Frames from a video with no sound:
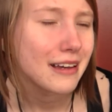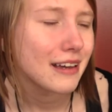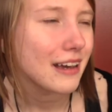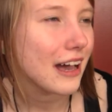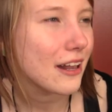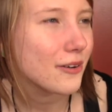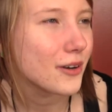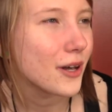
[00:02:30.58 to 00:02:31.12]

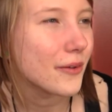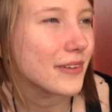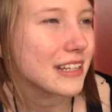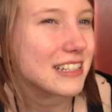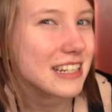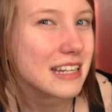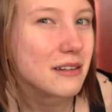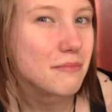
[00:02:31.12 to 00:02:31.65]
I don't know, they
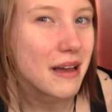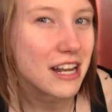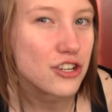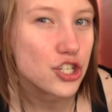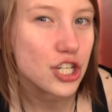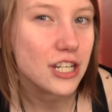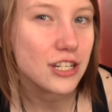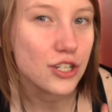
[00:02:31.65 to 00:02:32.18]
did
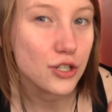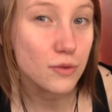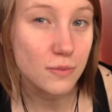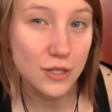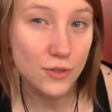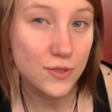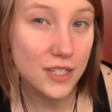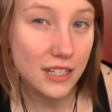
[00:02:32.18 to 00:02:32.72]
mention new
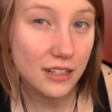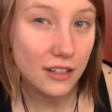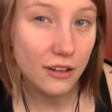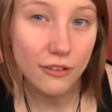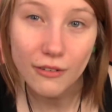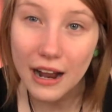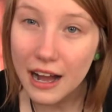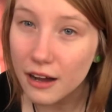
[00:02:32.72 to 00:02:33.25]
music
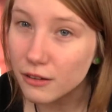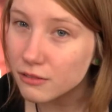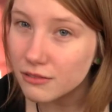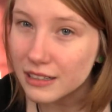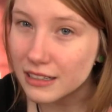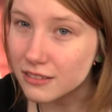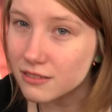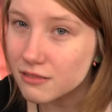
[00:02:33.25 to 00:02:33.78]
around,
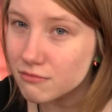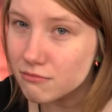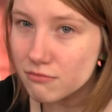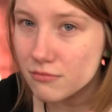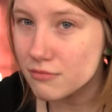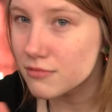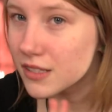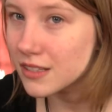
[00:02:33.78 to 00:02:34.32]
like,
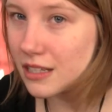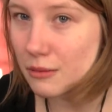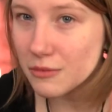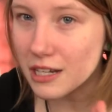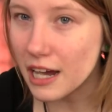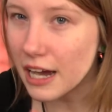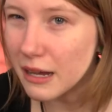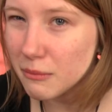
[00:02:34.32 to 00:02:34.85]

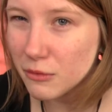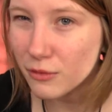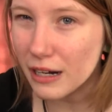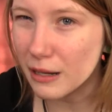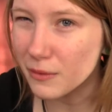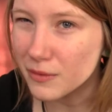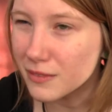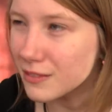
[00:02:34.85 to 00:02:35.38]
sometime
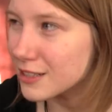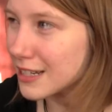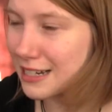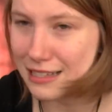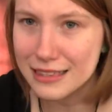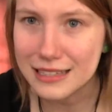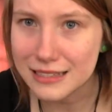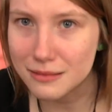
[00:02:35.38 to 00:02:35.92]
around,
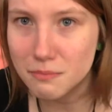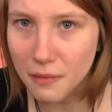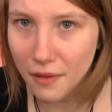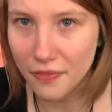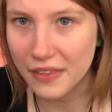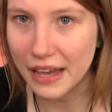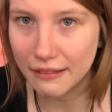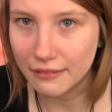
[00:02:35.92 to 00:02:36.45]
like, this
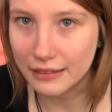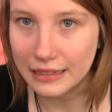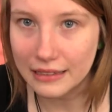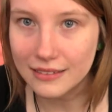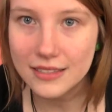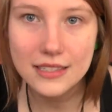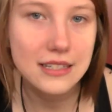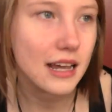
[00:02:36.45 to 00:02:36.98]
month at
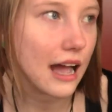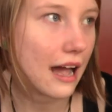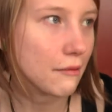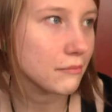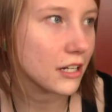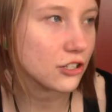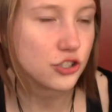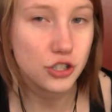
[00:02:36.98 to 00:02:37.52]
least. I'm
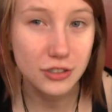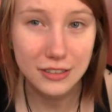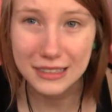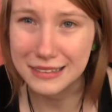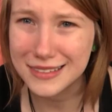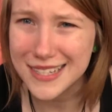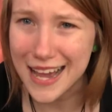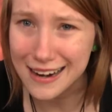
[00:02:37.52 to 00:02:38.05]
not sure the
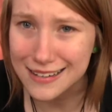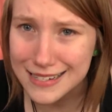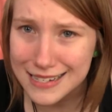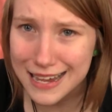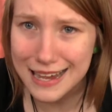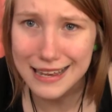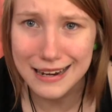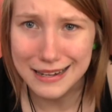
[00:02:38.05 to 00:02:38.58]
exact
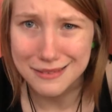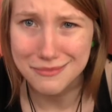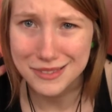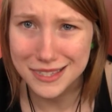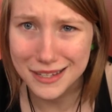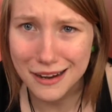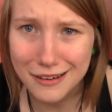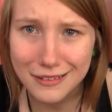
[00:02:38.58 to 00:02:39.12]
date, I'm
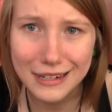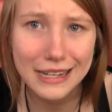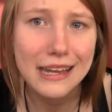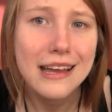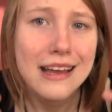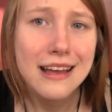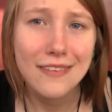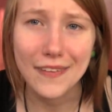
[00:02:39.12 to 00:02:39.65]
sorry
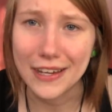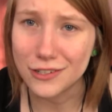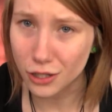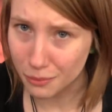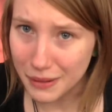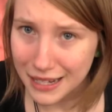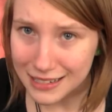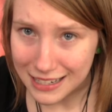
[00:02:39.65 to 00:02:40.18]
that I
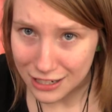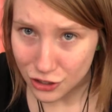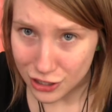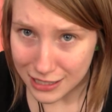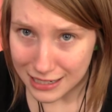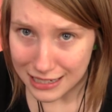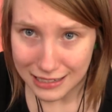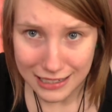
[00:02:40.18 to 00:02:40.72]
don't pay attention
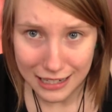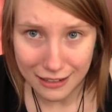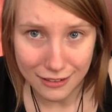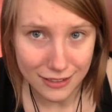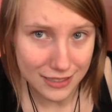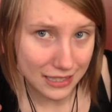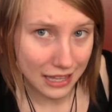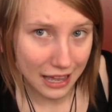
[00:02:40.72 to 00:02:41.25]
to
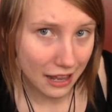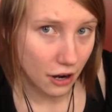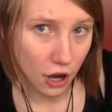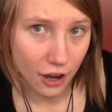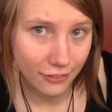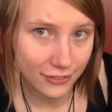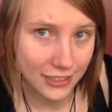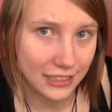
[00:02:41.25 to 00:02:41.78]
details that
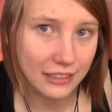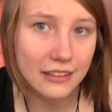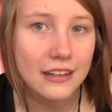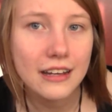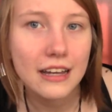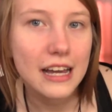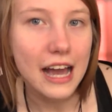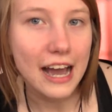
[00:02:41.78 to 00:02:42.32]
often.
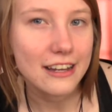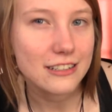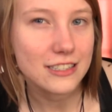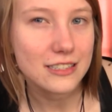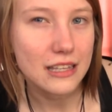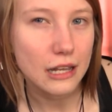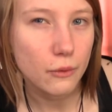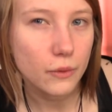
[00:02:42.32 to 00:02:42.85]
I
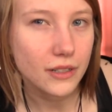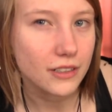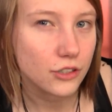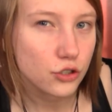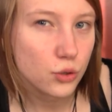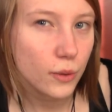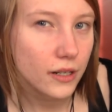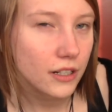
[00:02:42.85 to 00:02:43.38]
just, like, went on their
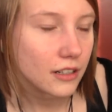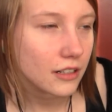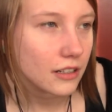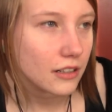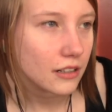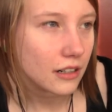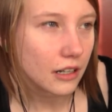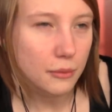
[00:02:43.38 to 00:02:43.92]

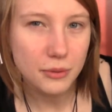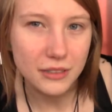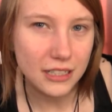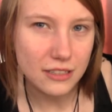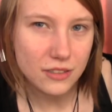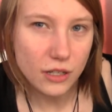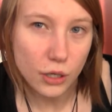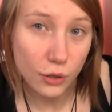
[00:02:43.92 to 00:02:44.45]
Twitter a couple
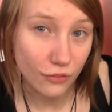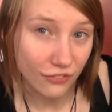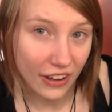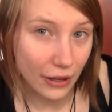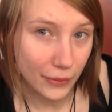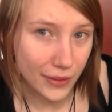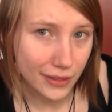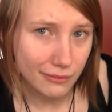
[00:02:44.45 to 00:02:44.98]
days ago and
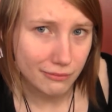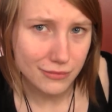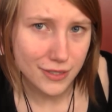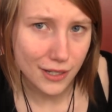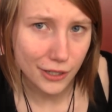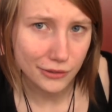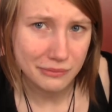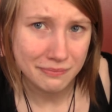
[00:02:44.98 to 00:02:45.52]
found it.
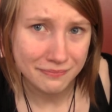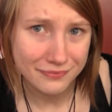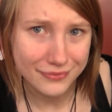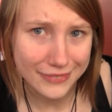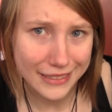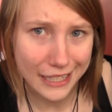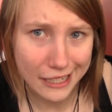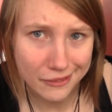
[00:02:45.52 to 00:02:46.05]
So,
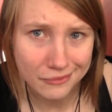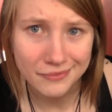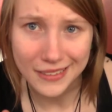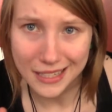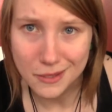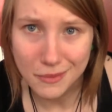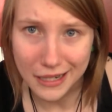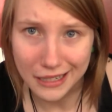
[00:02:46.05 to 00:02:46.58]
yeah,
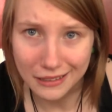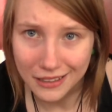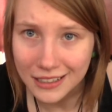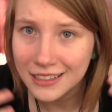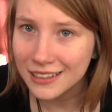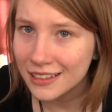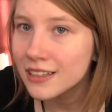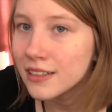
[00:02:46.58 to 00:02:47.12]
that's what
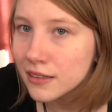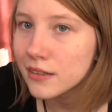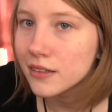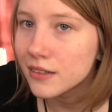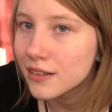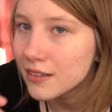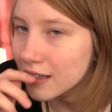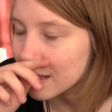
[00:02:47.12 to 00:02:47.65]

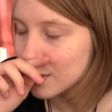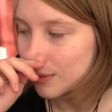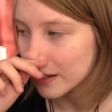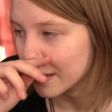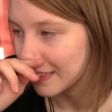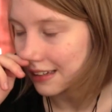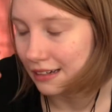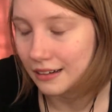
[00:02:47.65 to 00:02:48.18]

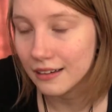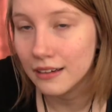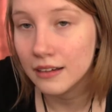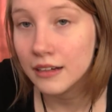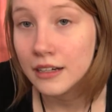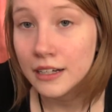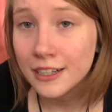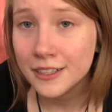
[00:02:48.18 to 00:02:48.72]
I think.
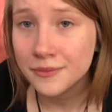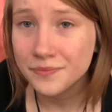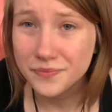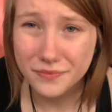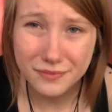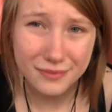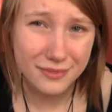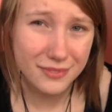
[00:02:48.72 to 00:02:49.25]

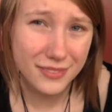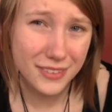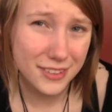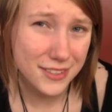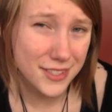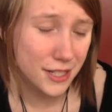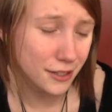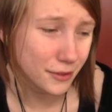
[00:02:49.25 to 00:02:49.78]

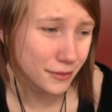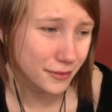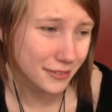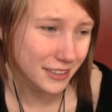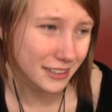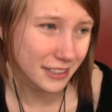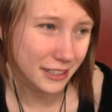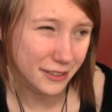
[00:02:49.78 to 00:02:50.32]
So,
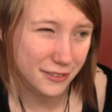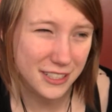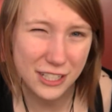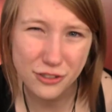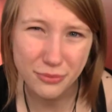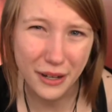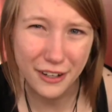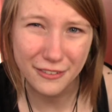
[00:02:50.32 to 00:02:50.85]
you know,
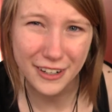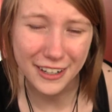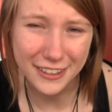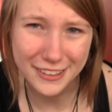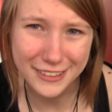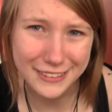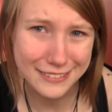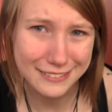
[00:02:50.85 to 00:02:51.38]
Teenage Ball
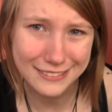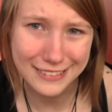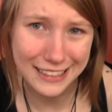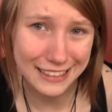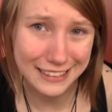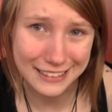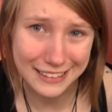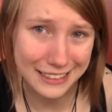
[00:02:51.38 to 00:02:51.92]
Rocket
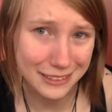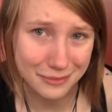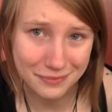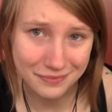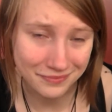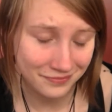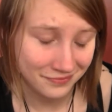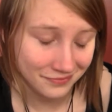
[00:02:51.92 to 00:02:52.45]
and,
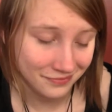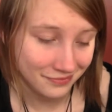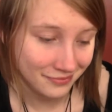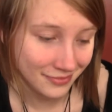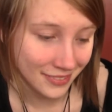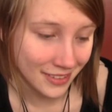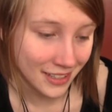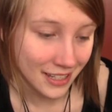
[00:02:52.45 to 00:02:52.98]

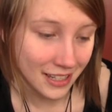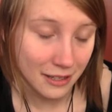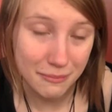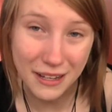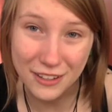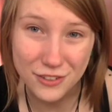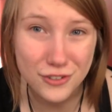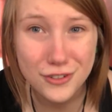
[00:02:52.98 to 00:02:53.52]

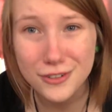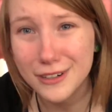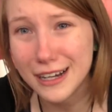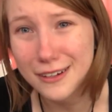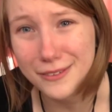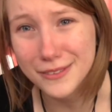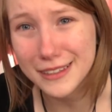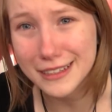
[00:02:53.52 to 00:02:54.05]
Masked Intruder,
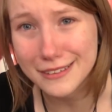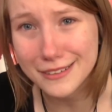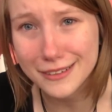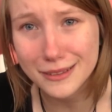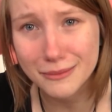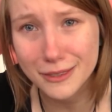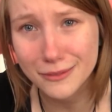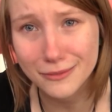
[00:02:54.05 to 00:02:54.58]
I don't think they're
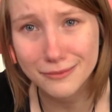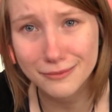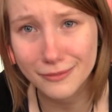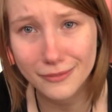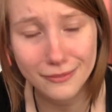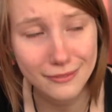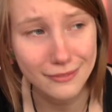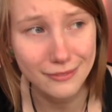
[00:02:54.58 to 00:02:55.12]
gonna be
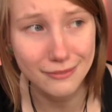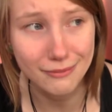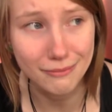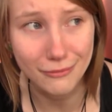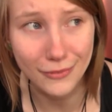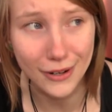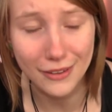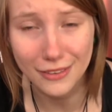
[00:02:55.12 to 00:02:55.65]

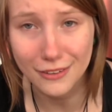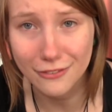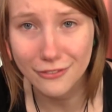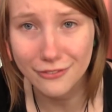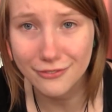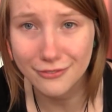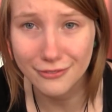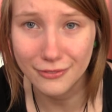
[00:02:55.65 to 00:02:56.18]
one of
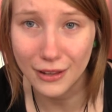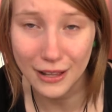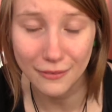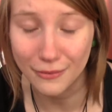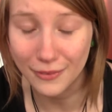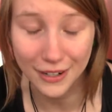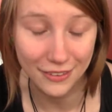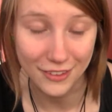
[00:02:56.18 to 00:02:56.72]

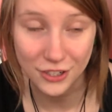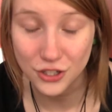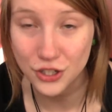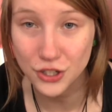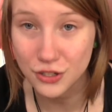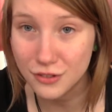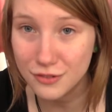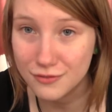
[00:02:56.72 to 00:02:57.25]
the
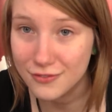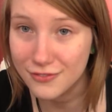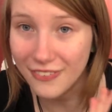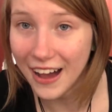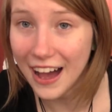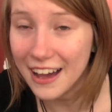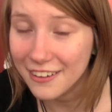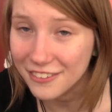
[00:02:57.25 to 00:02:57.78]

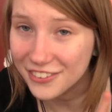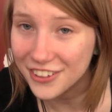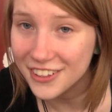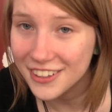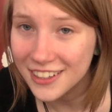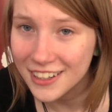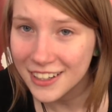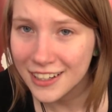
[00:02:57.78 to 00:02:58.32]
5
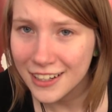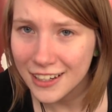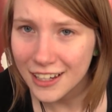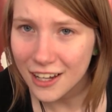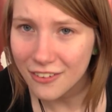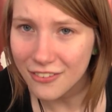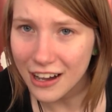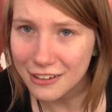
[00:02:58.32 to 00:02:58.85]

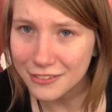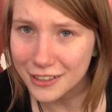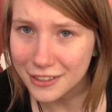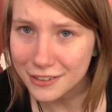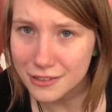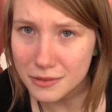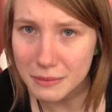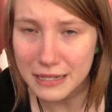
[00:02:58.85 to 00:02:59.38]
fat
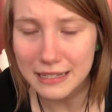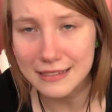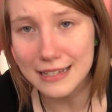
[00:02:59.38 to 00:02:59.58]
records bands.